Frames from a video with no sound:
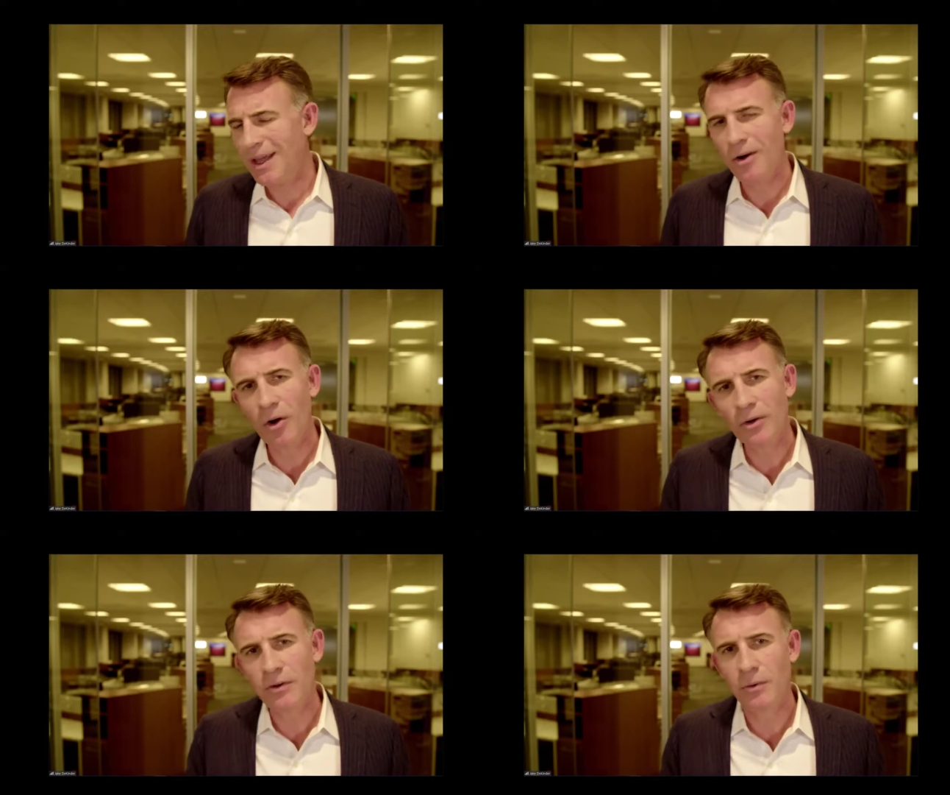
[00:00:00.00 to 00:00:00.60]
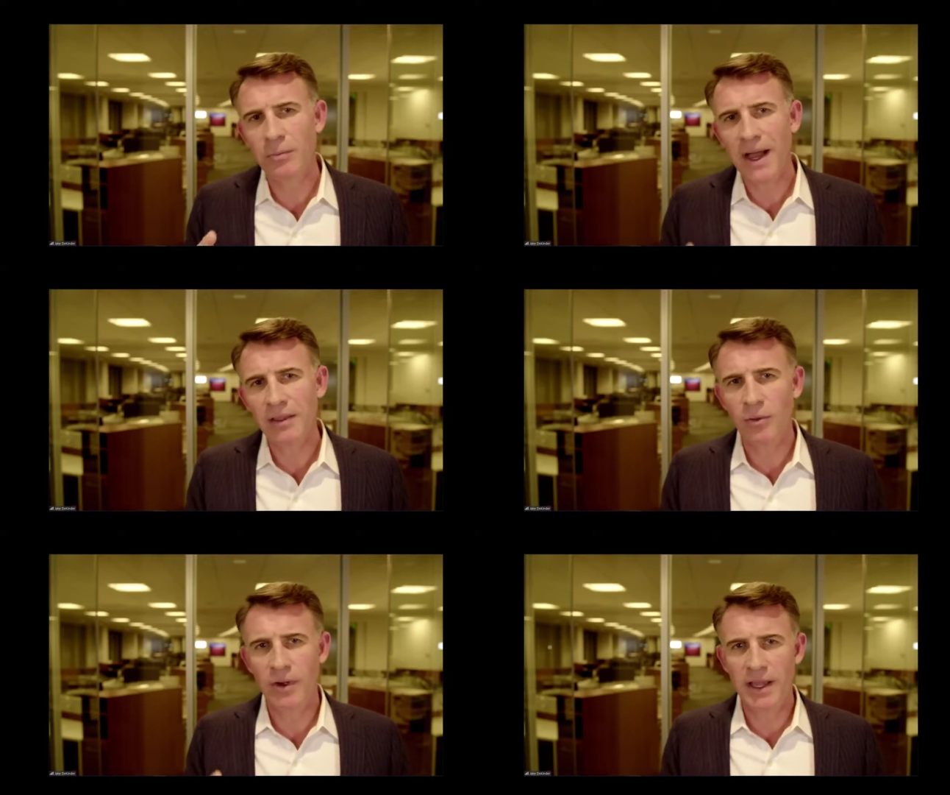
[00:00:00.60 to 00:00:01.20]
And also,
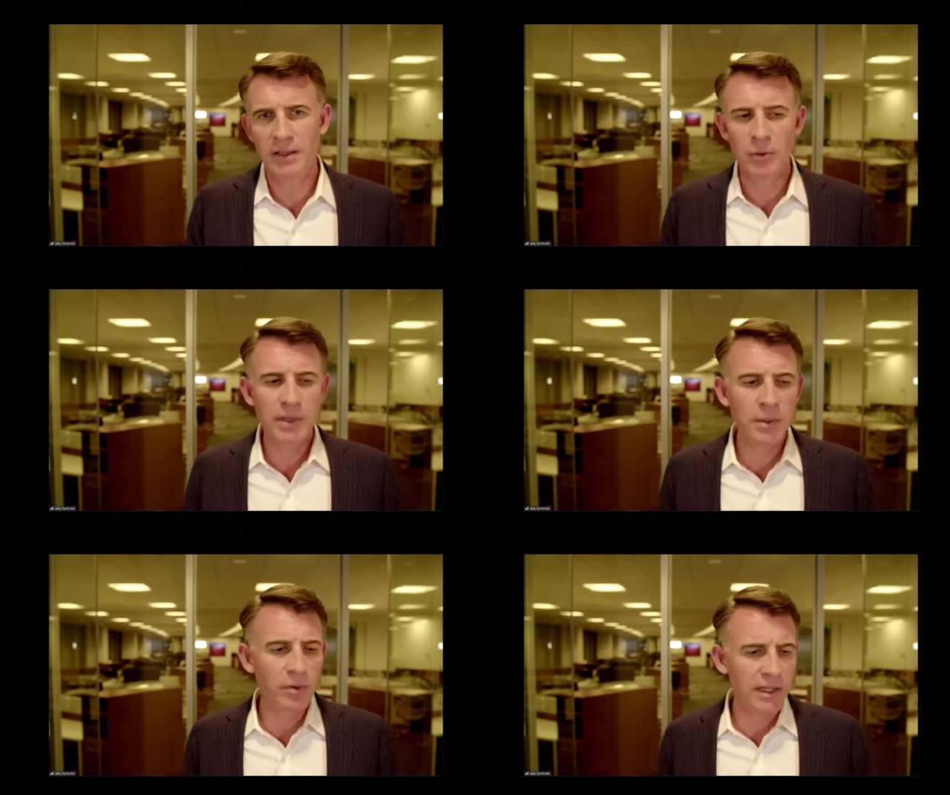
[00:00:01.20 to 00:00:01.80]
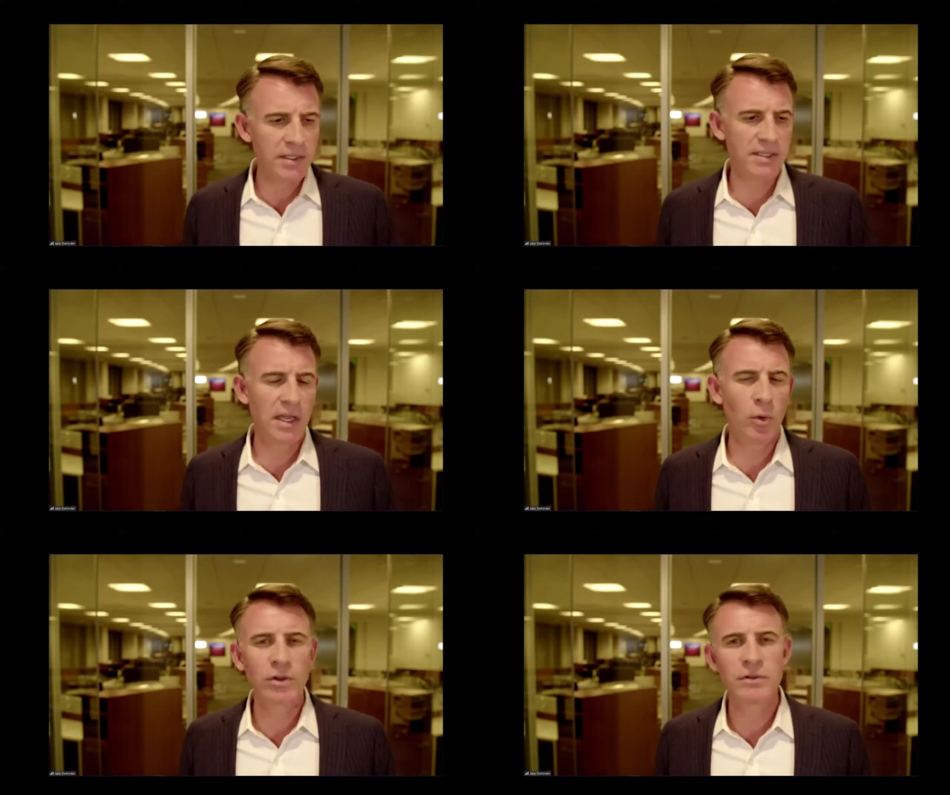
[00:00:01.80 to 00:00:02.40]
by the way, people like to
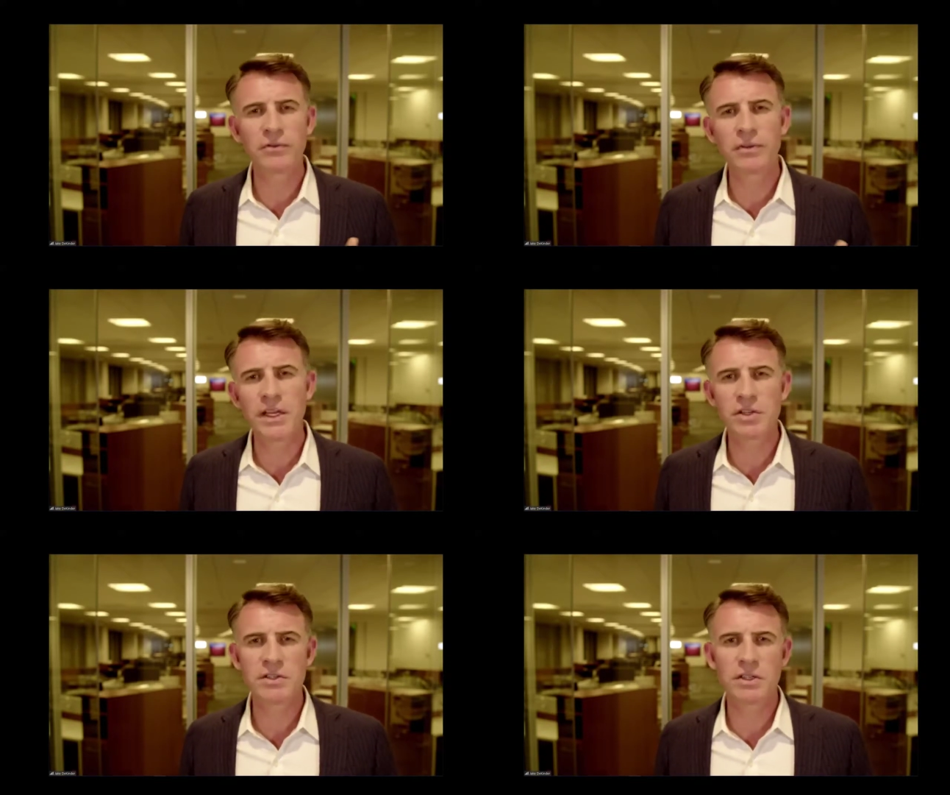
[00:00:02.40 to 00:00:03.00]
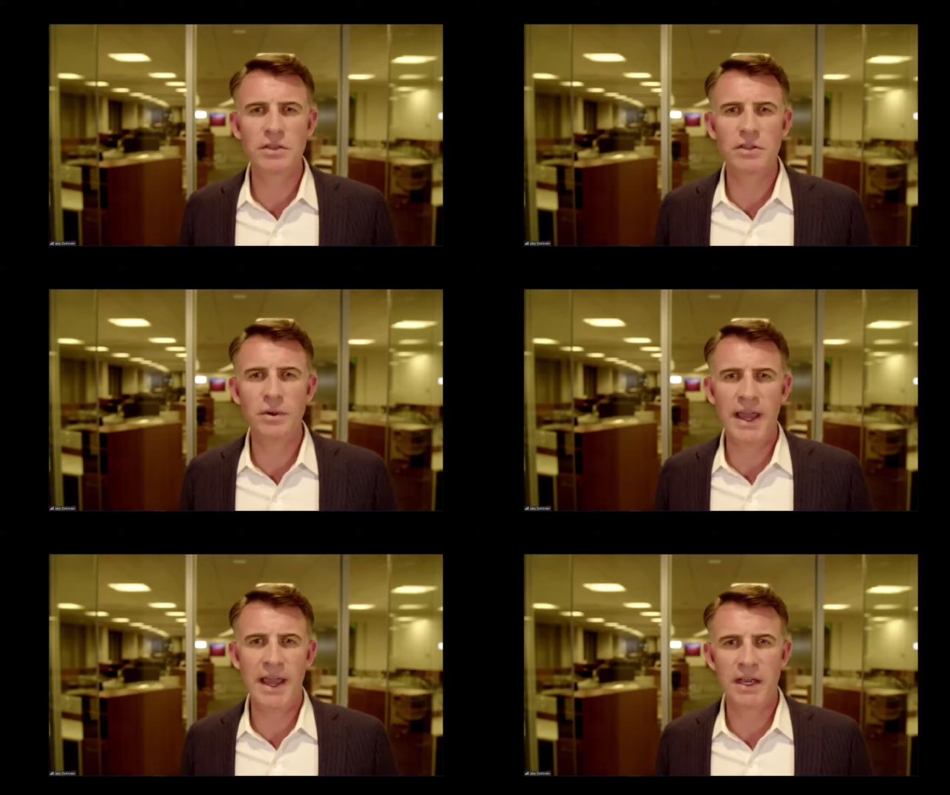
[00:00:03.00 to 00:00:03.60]
say, well, inflation's going to
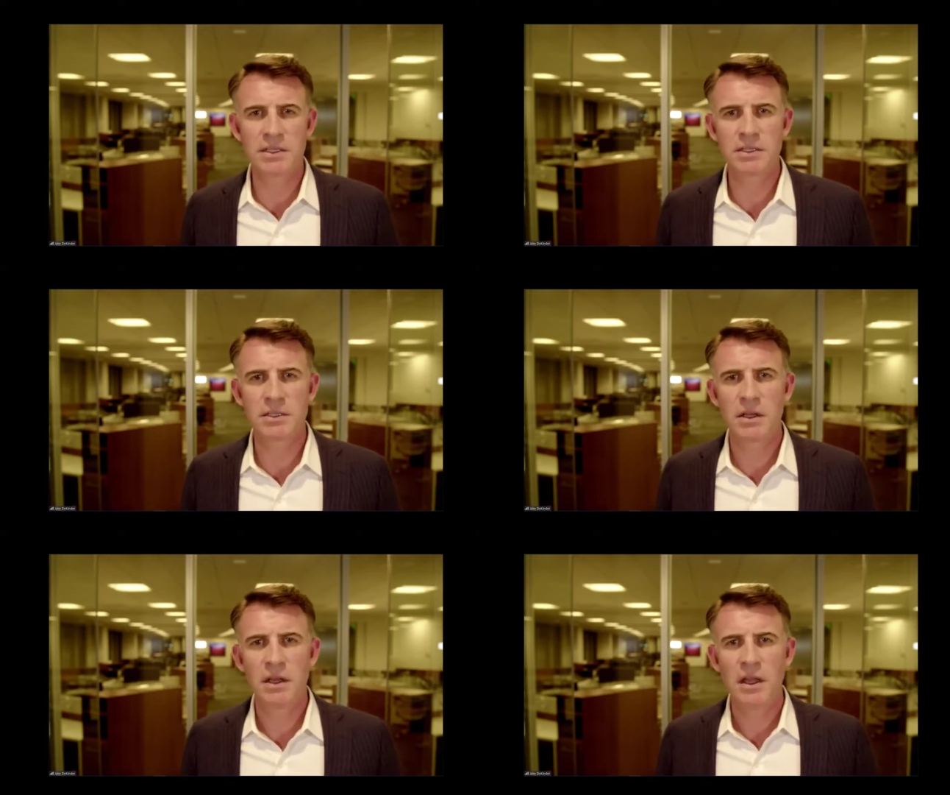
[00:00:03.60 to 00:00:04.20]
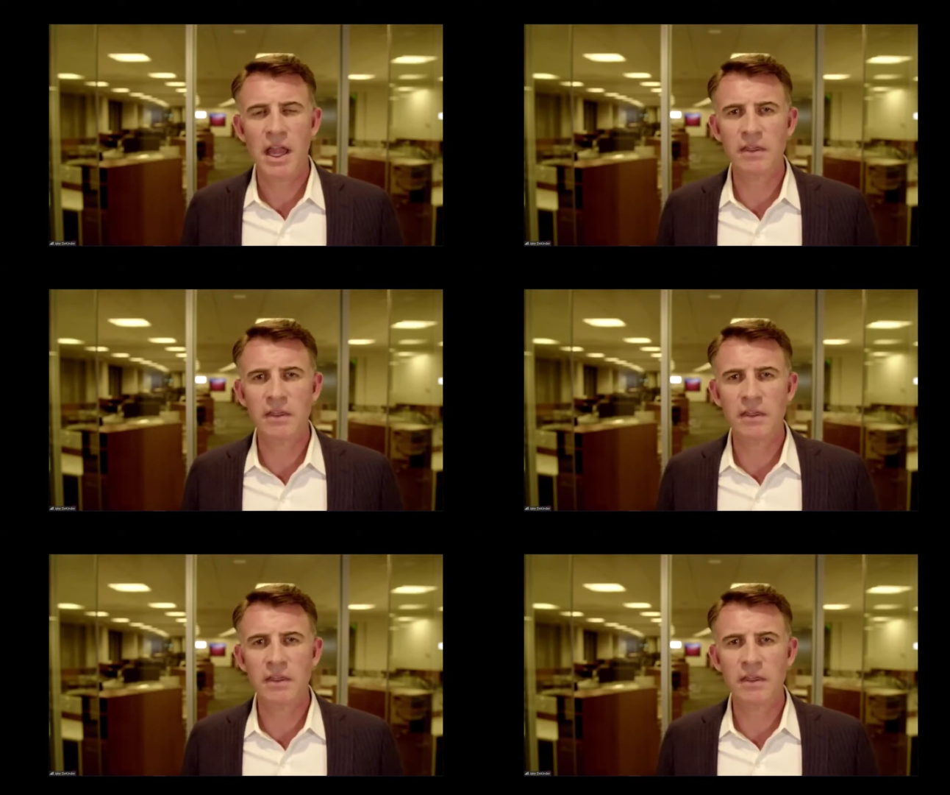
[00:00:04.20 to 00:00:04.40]
do X